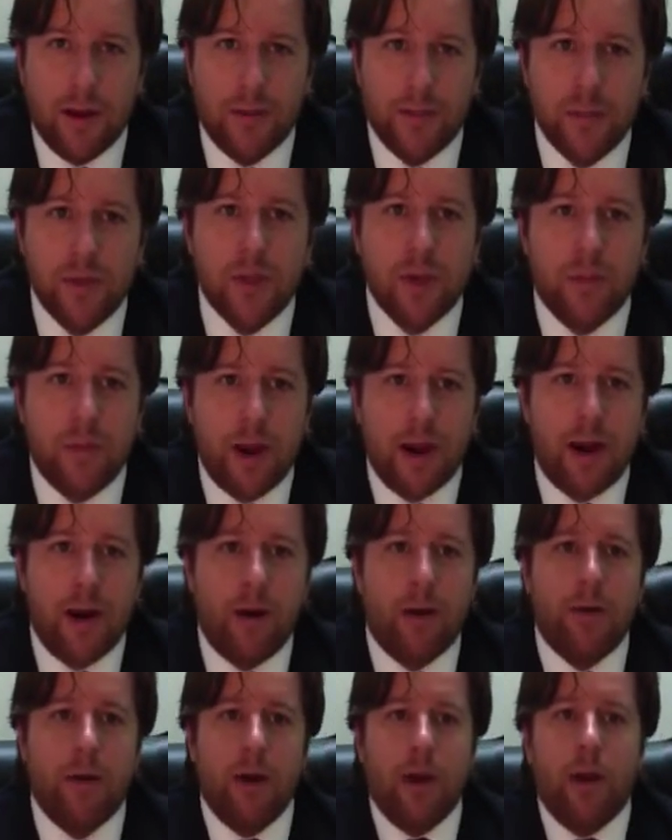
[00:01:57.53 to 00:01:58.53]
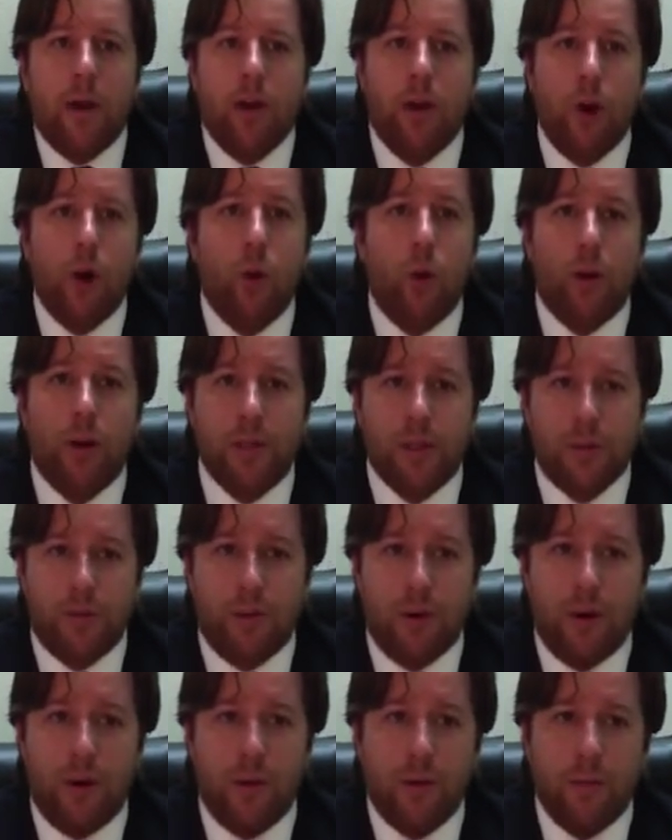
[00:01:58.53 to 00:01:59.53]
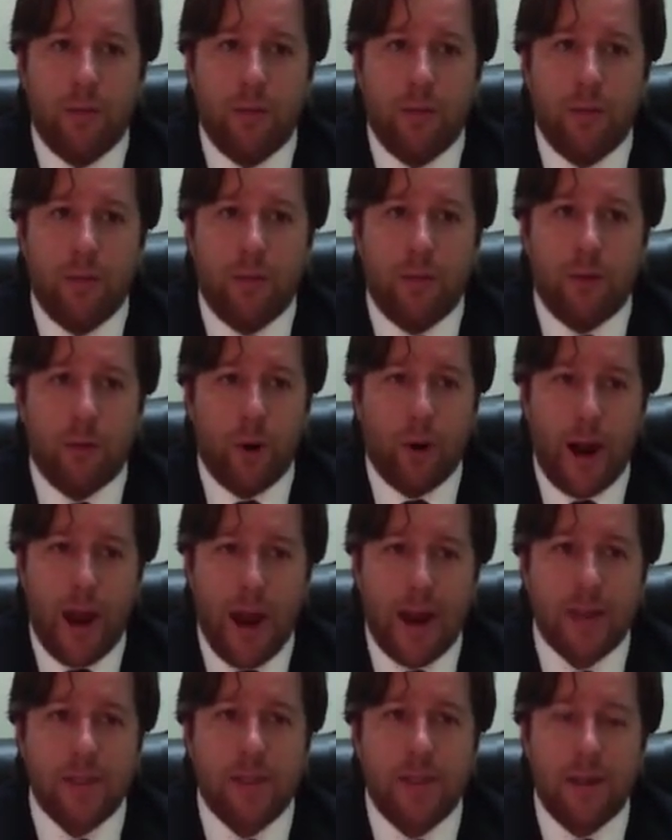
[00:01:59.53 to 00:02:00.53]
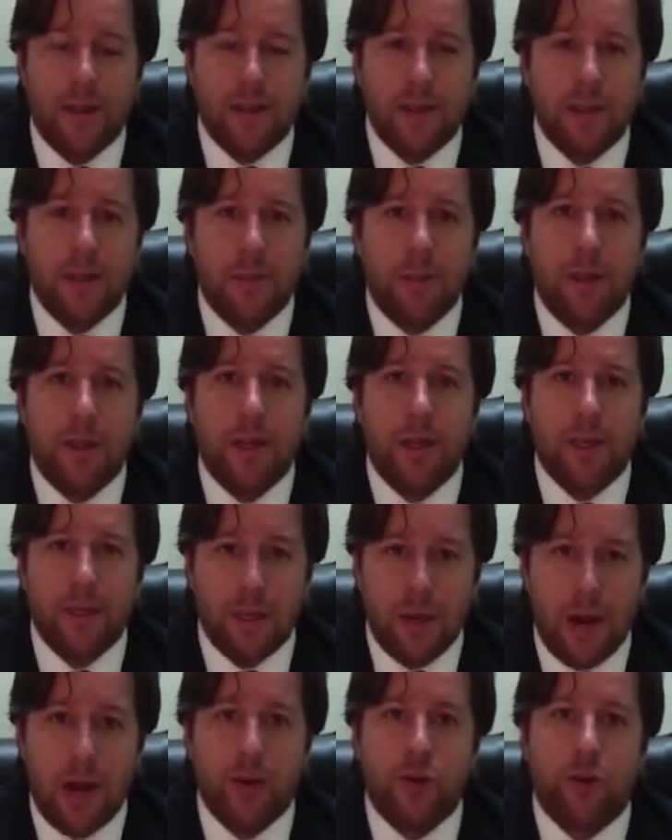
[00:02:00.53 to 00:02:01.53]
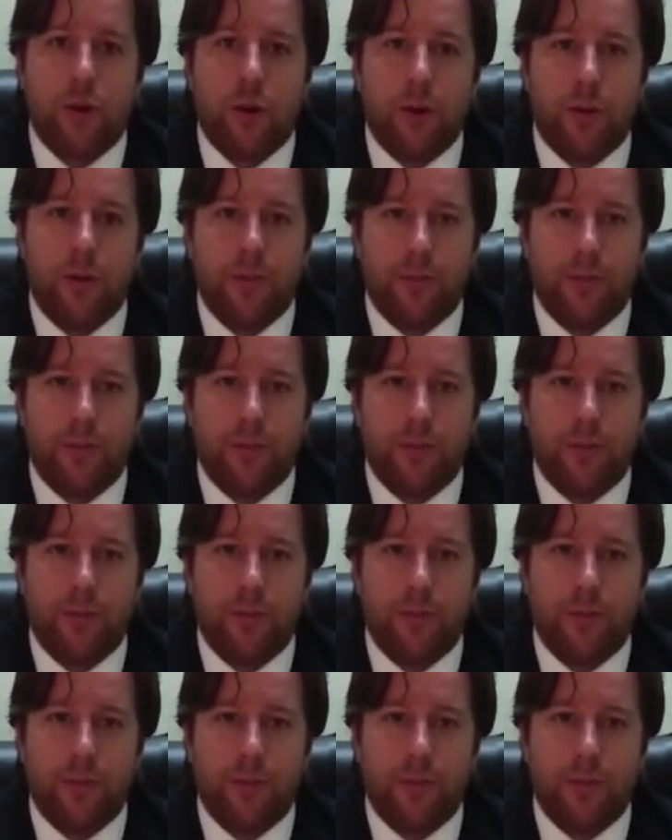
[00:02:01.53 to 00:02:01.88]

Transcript: somehow no one is at fault for an accident simply is not true.